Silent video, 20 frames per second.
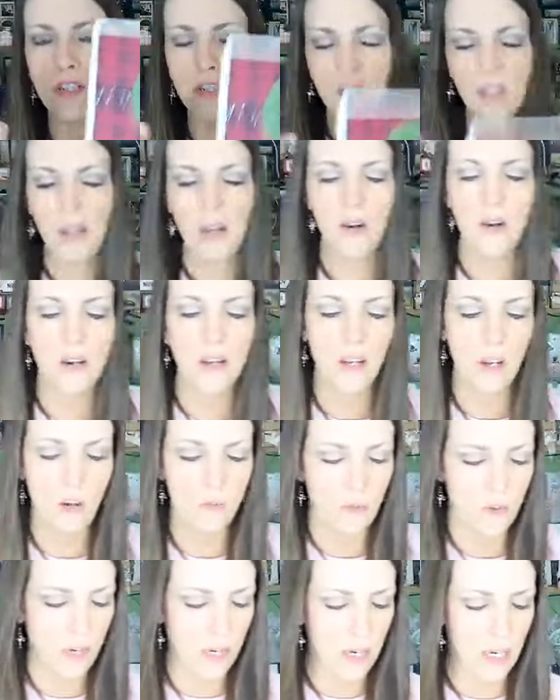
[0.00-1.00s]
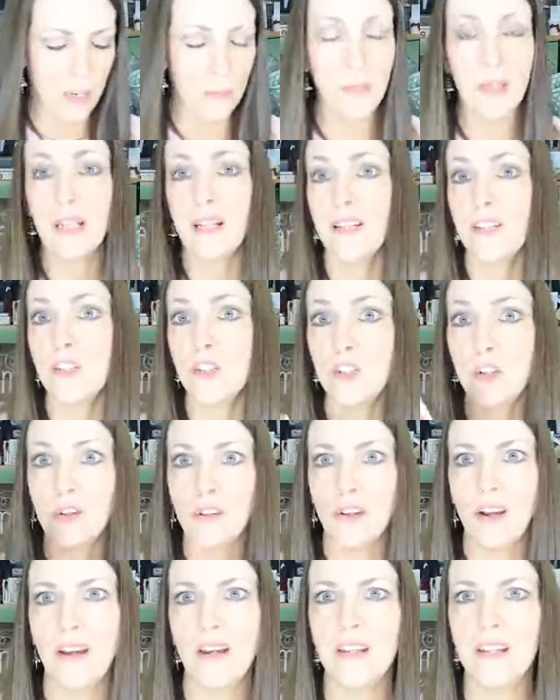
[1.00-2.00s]
is carrying over, and I'm going to show
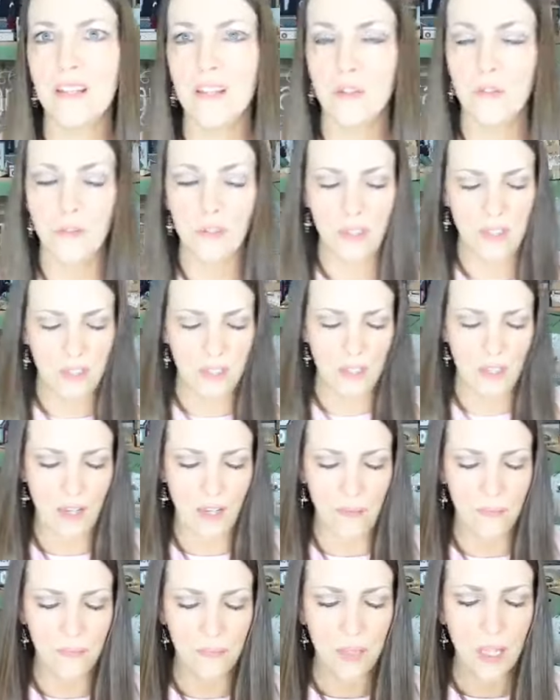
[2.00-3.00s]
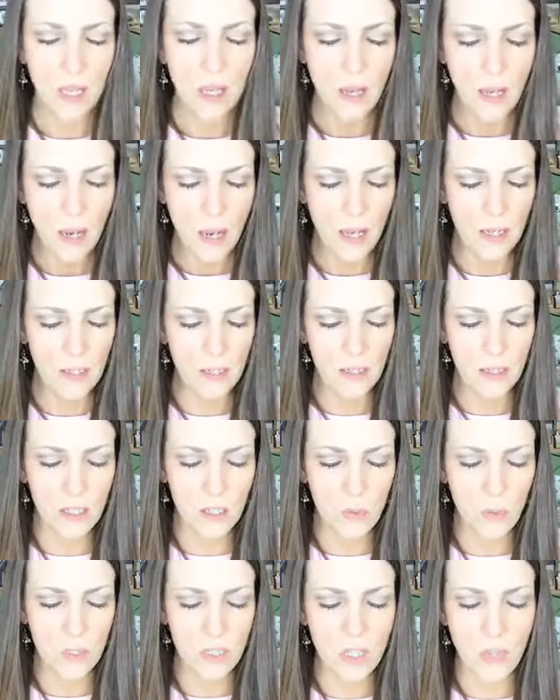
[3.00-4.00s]
y'all how to use it today. And then
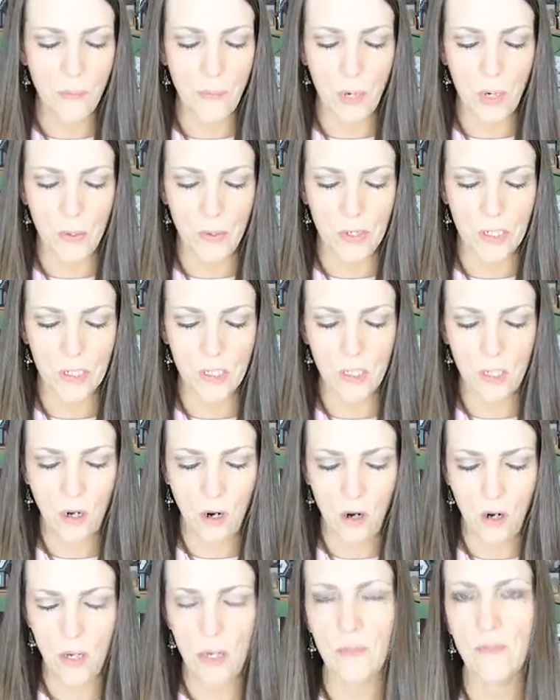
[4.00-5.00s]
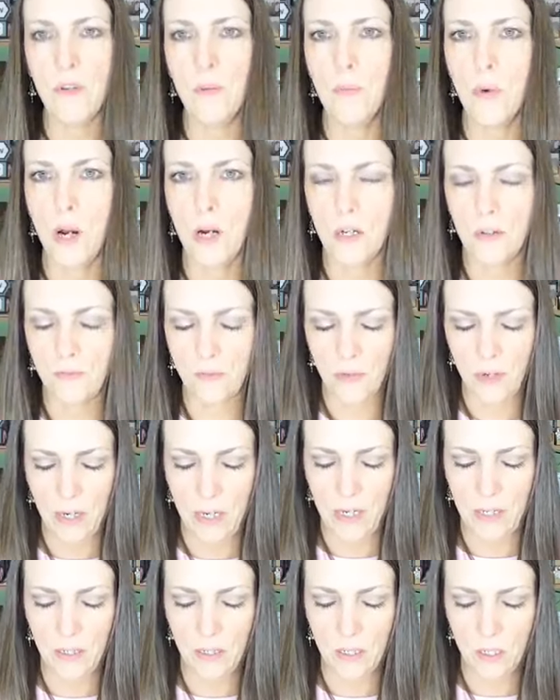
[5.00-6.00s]
this was the bonus card if you brought a
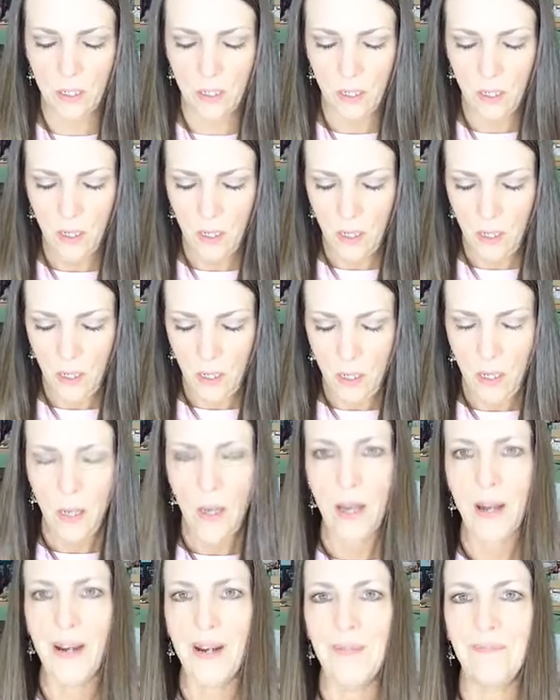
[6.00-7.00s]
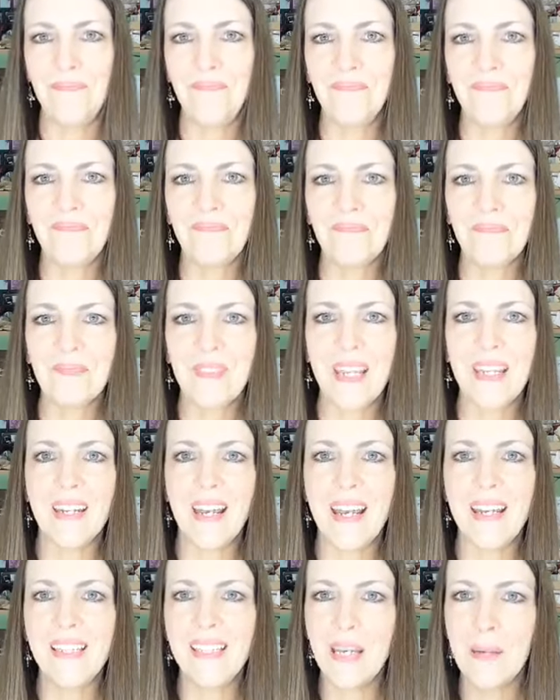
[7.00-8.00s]
friend. And
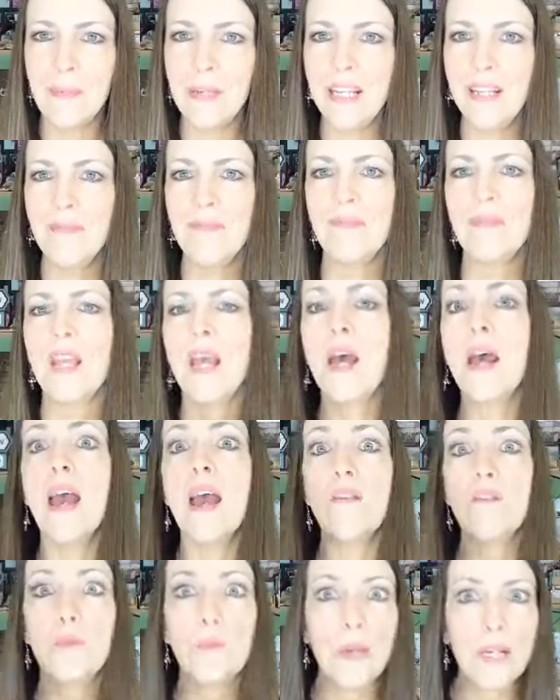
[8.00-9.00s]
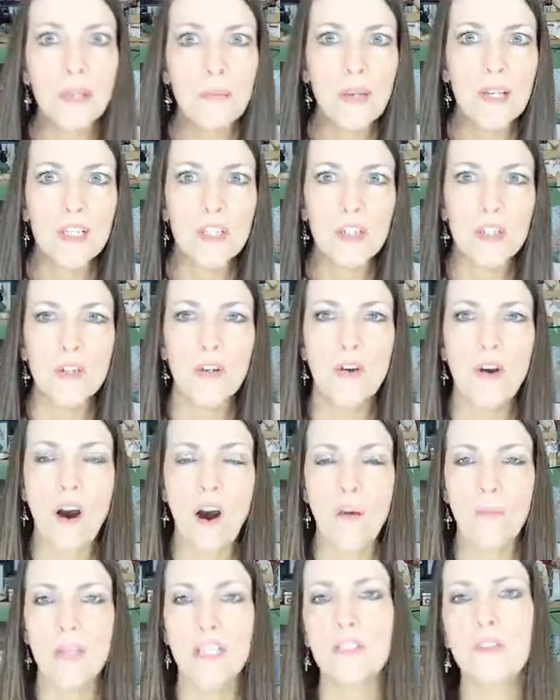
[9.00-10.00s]
hey, Debbie. Everybody make sure you
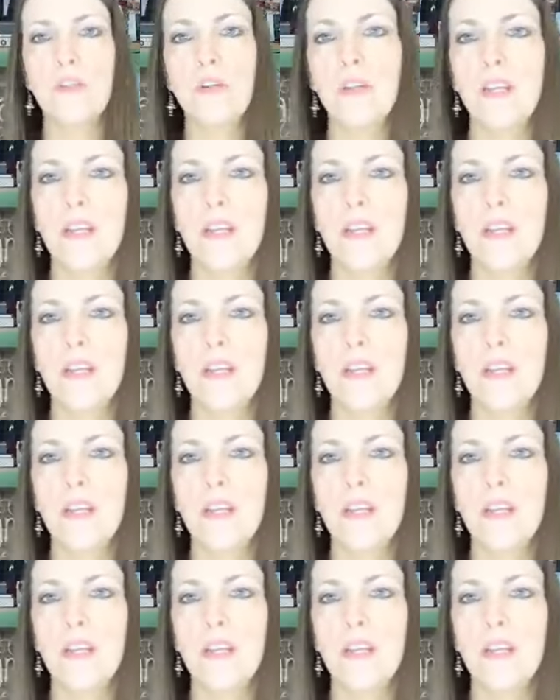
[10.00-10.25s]
comment so you